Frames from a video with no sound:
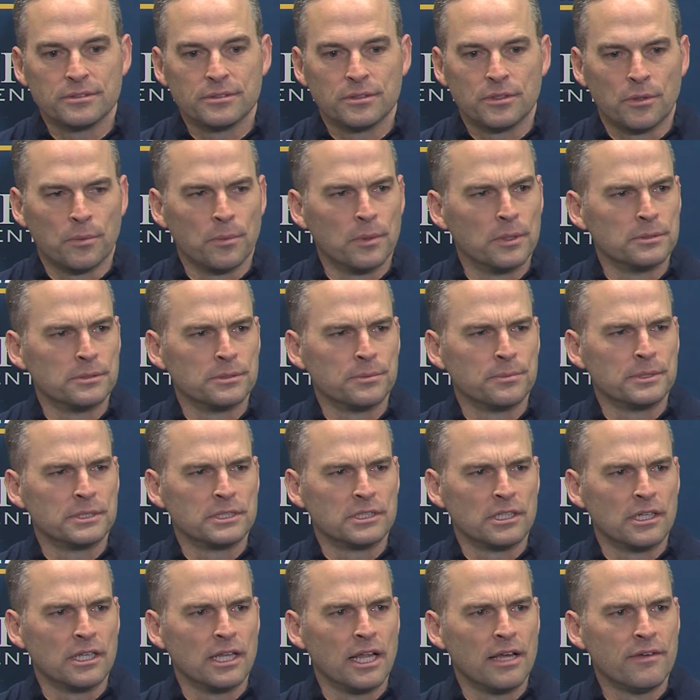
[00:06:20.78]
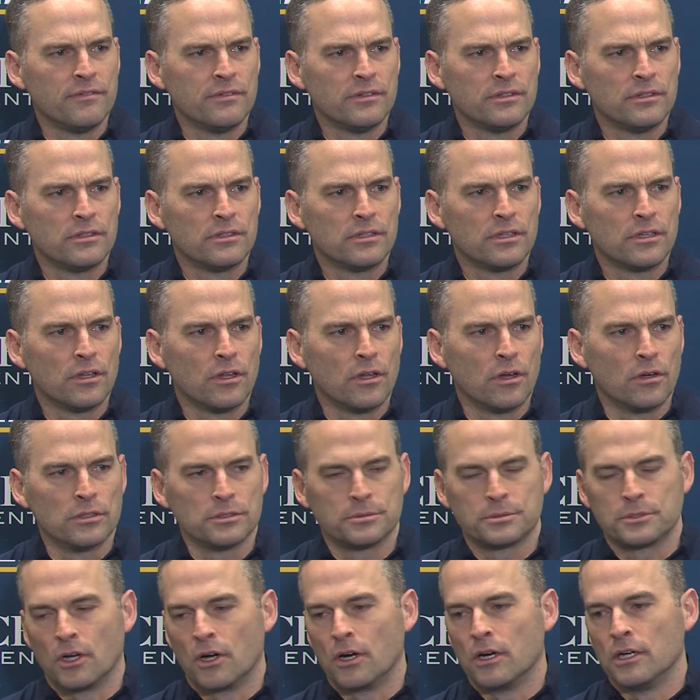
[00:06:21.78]
Or was it 11? Oh,
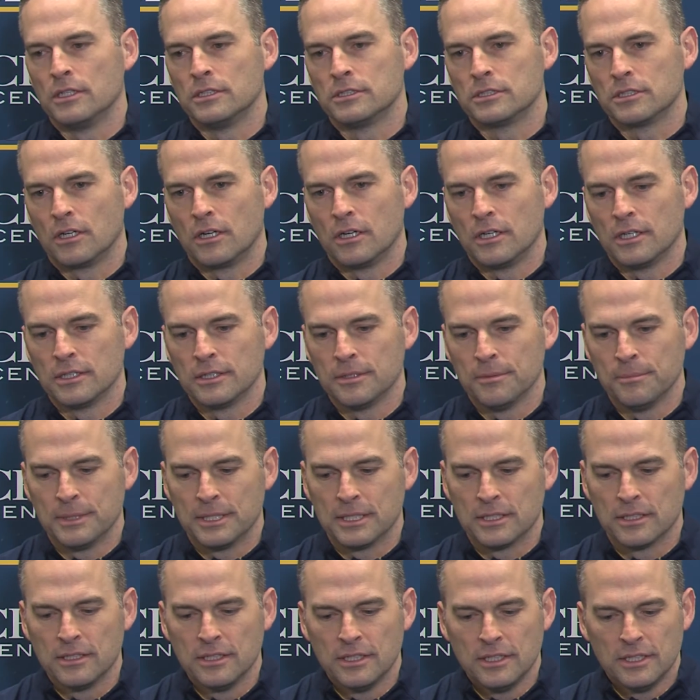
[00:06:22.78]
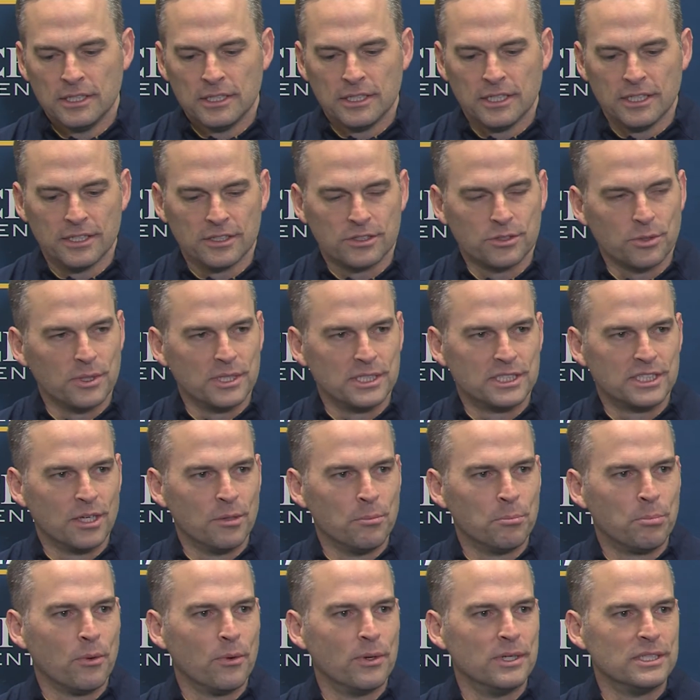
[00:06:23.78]
sorry. I mean, you know,
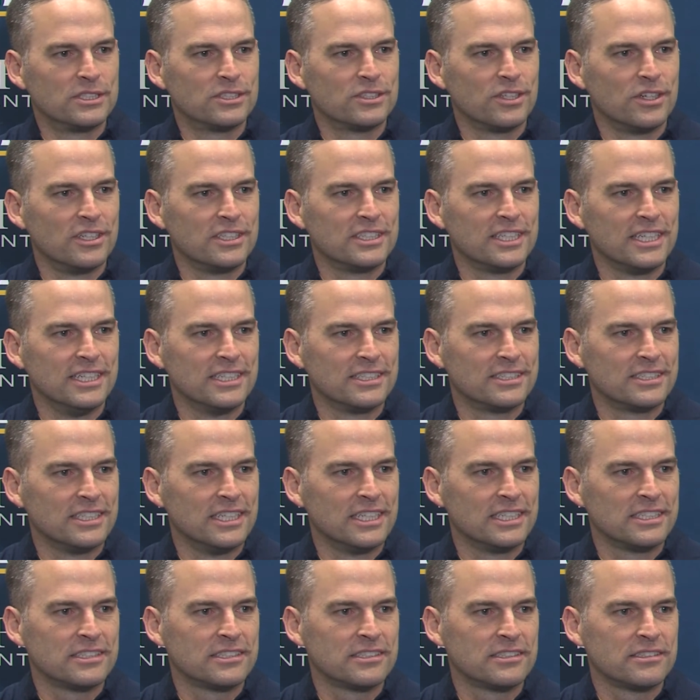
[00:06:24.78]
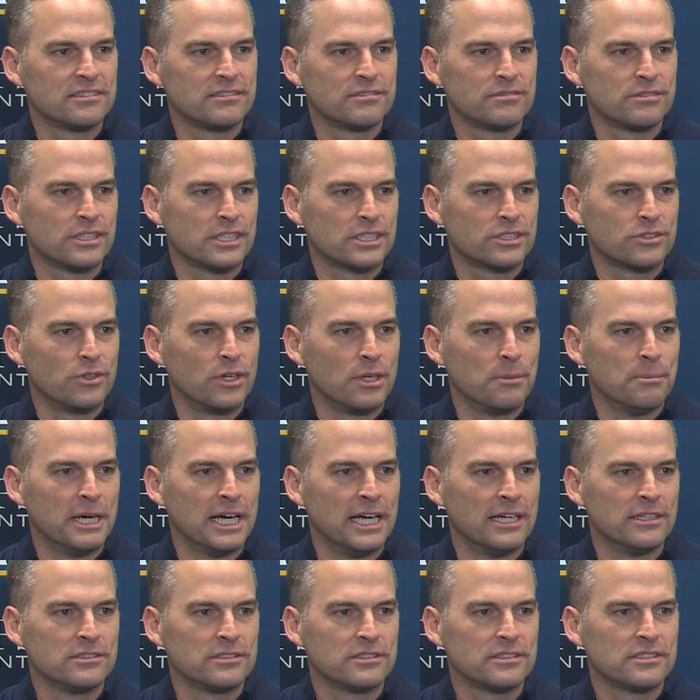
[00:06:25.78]
27 points, 13 assists, 6
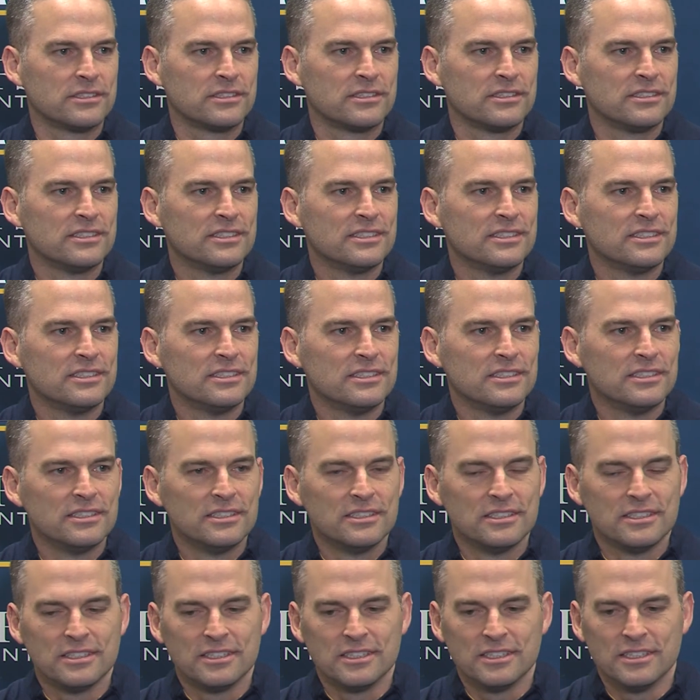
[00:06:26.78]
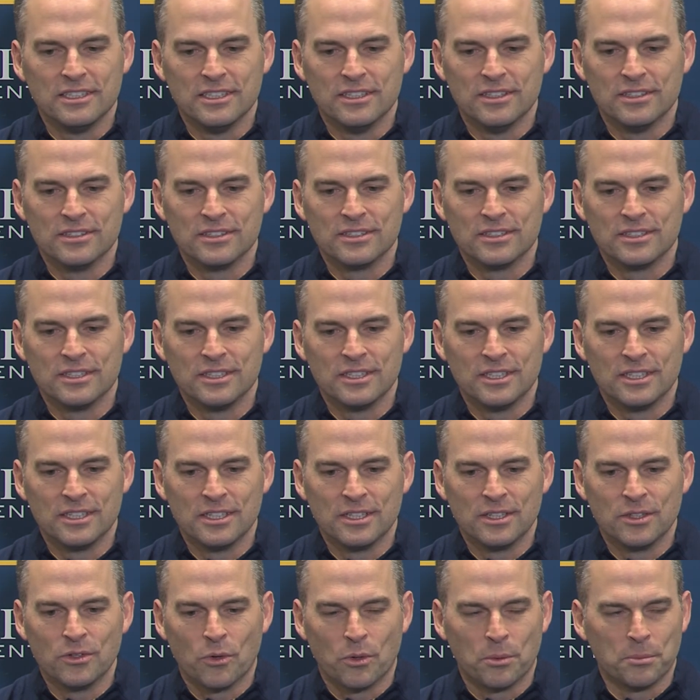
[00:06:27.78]
rebounds. You
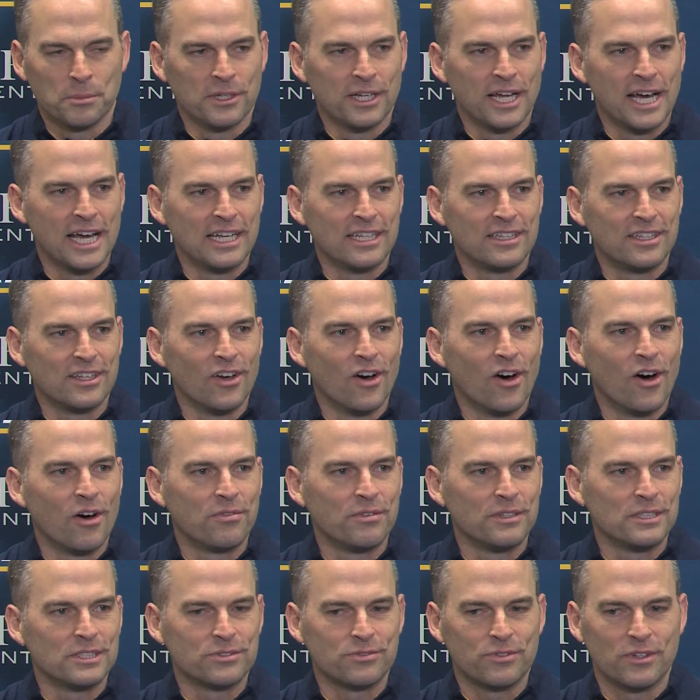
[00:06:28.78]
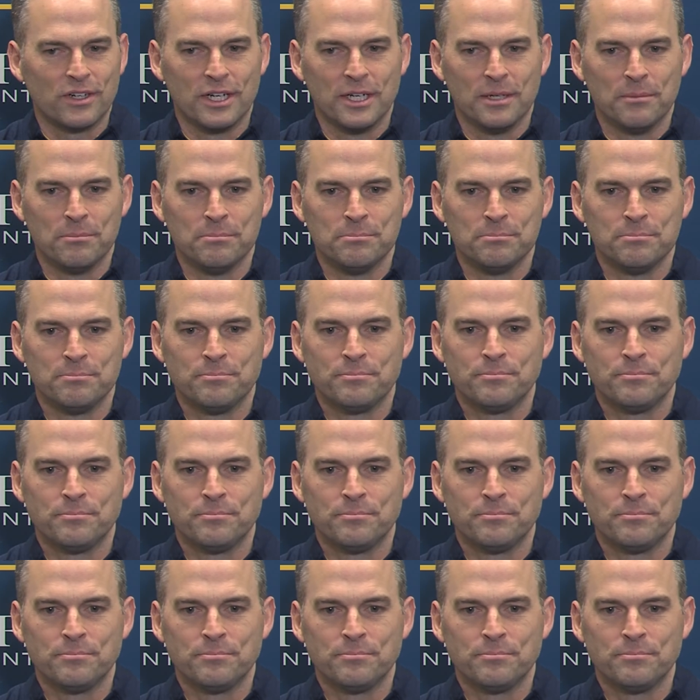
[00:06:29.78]
know, normal night at the office for him.